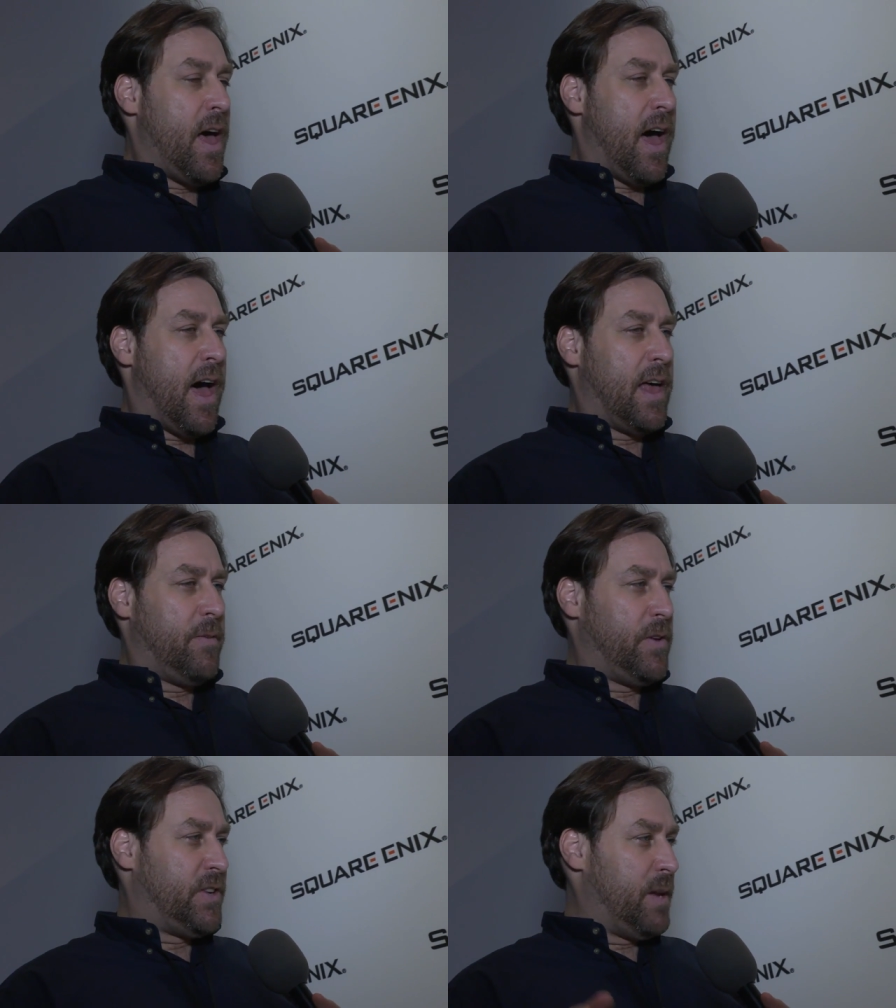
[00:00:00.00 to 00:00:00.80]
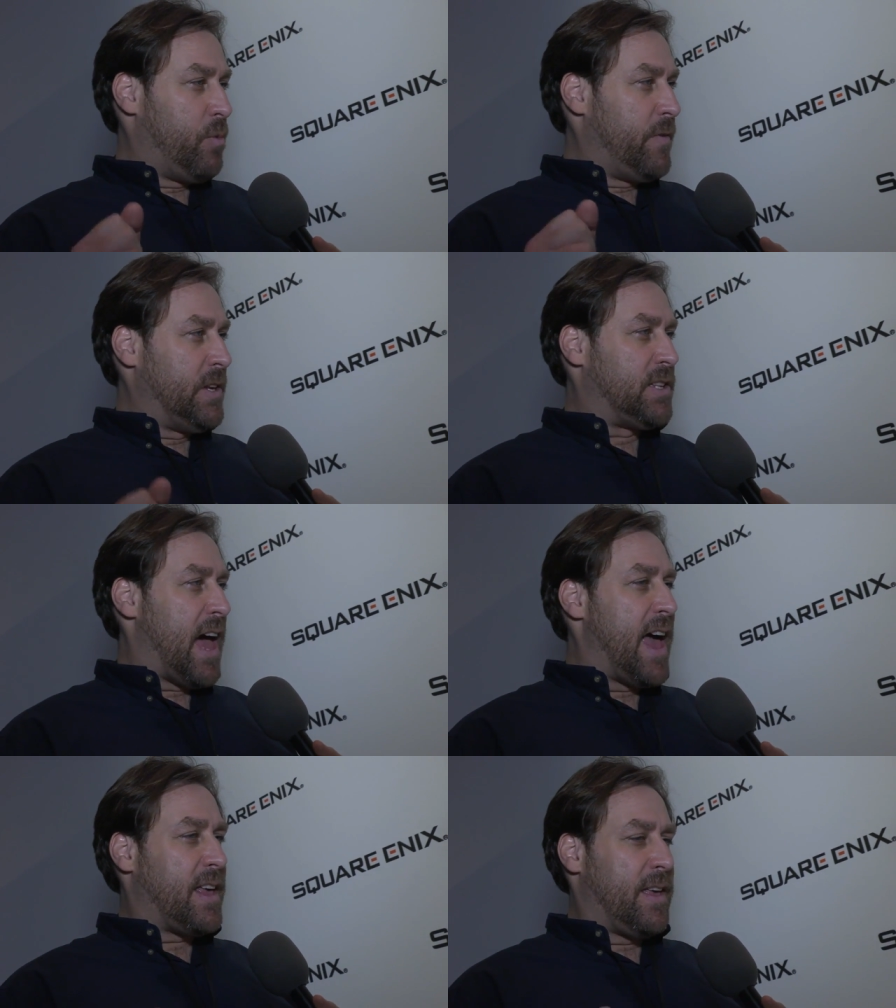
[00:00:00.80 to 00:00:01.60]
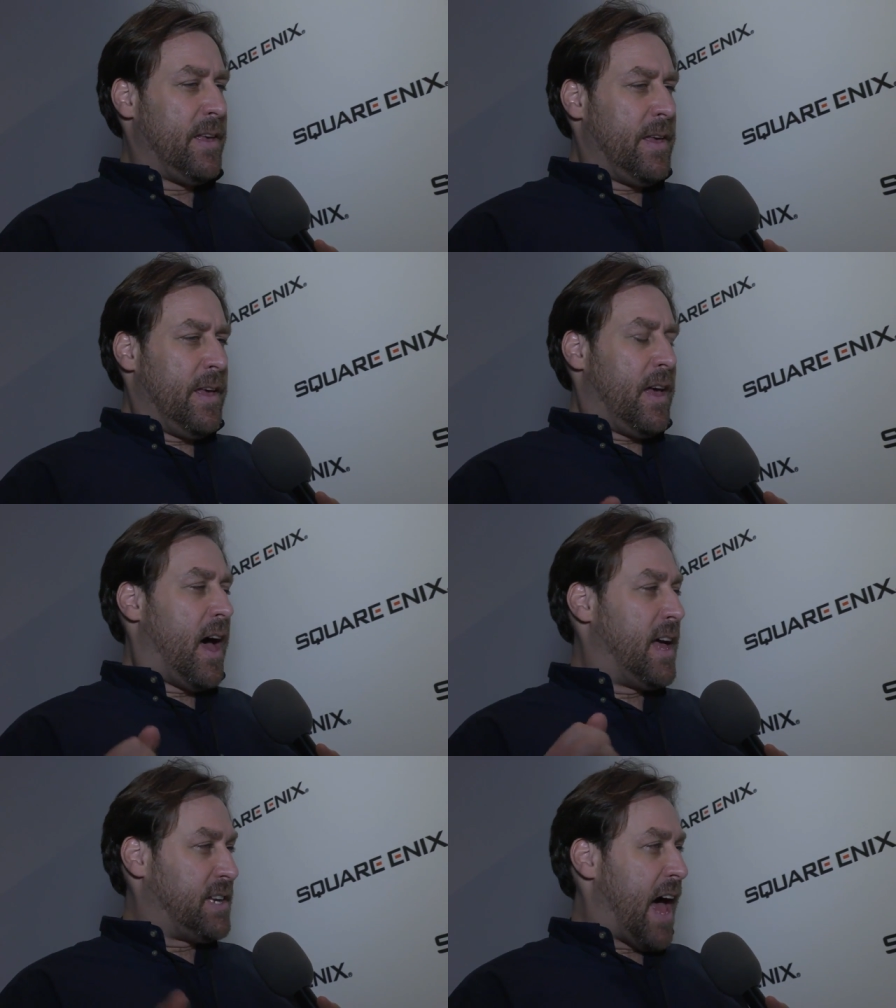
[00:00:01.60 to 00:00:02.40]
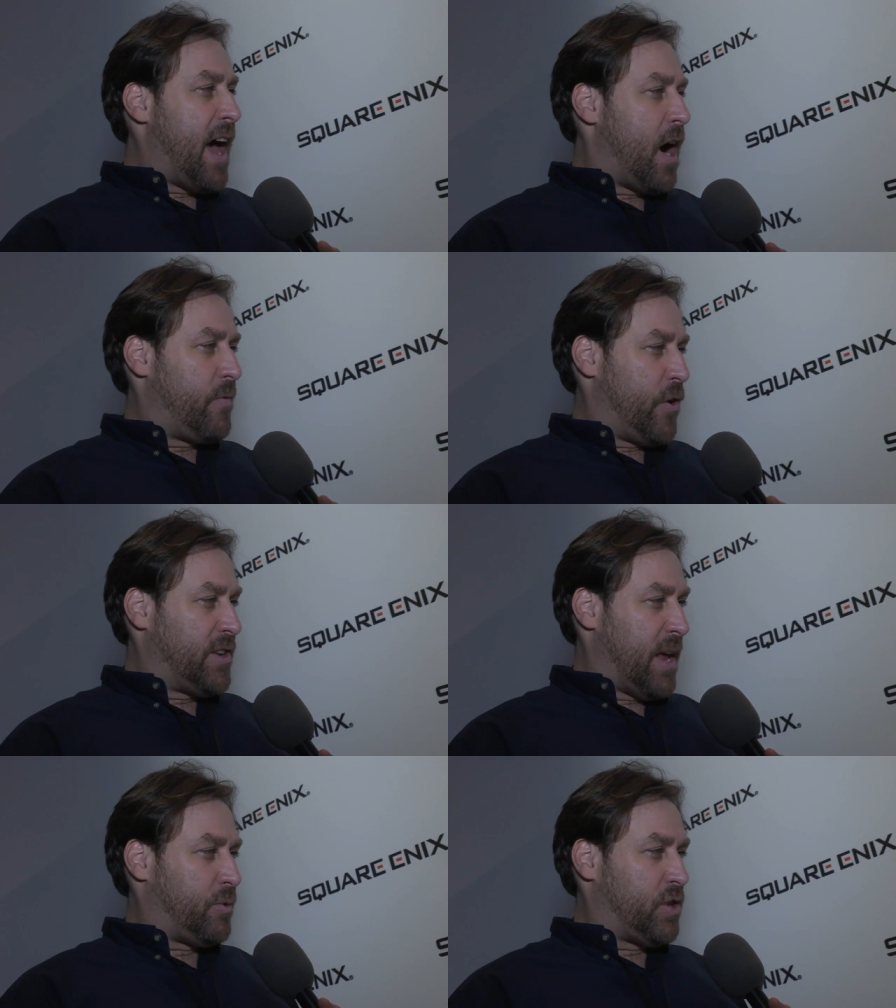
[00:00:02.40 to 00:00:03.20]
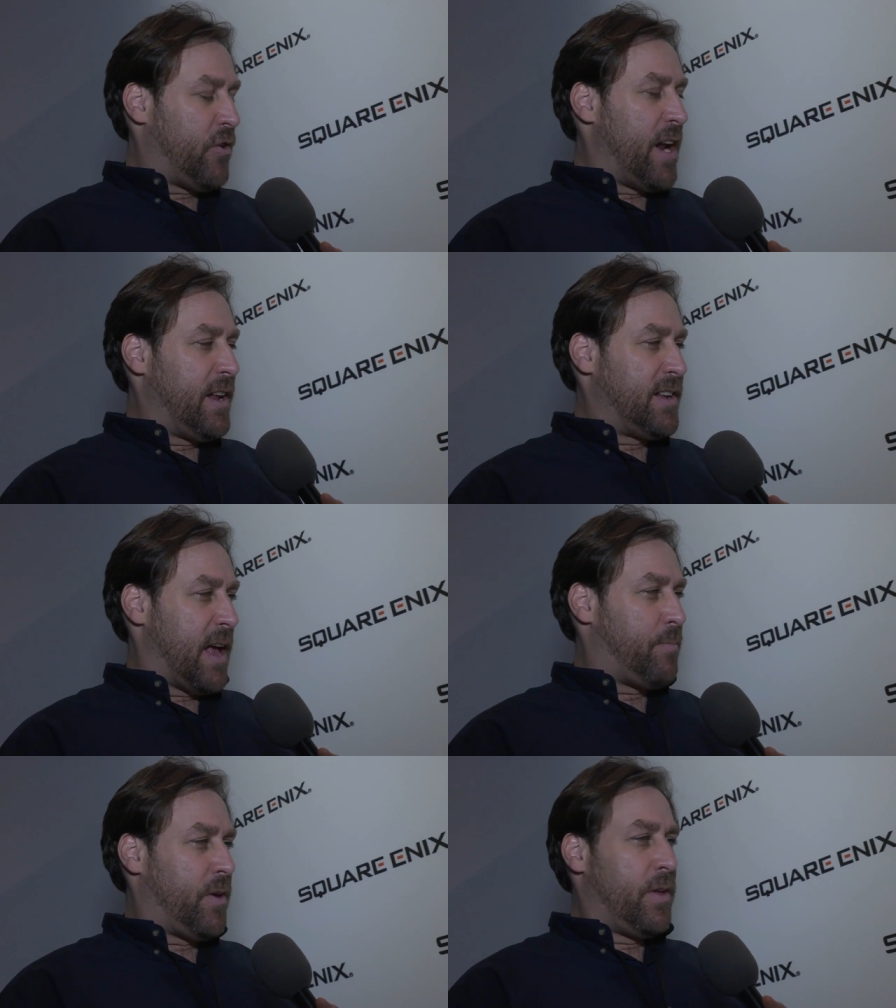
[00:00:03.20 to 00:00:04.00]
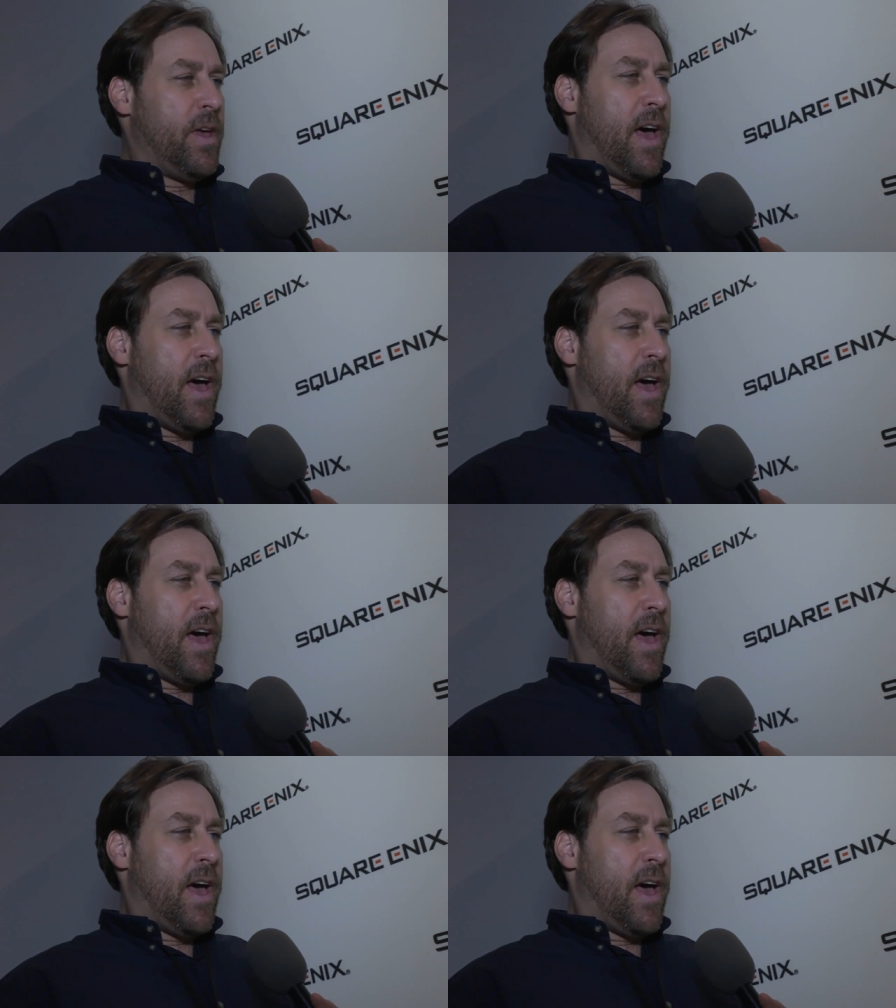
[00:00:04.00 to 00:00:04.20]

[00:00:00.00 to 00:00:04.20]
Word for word: Uh, and if you see movies like Uh, Die Hard, for example, is a great example.